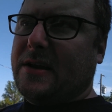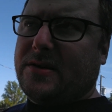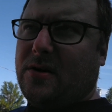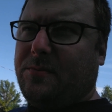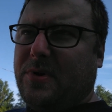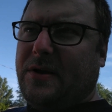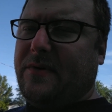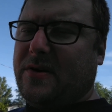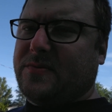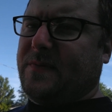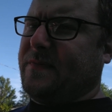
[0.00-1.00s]
I don't believe
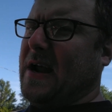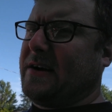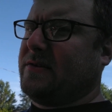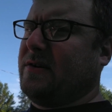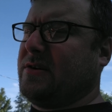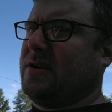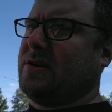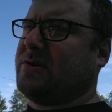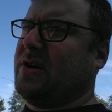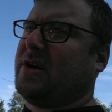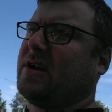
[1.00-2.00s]
those were factory to the
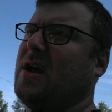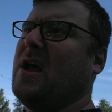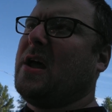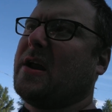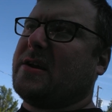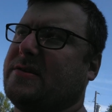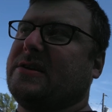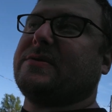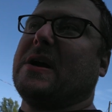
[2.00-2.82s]
truck, because these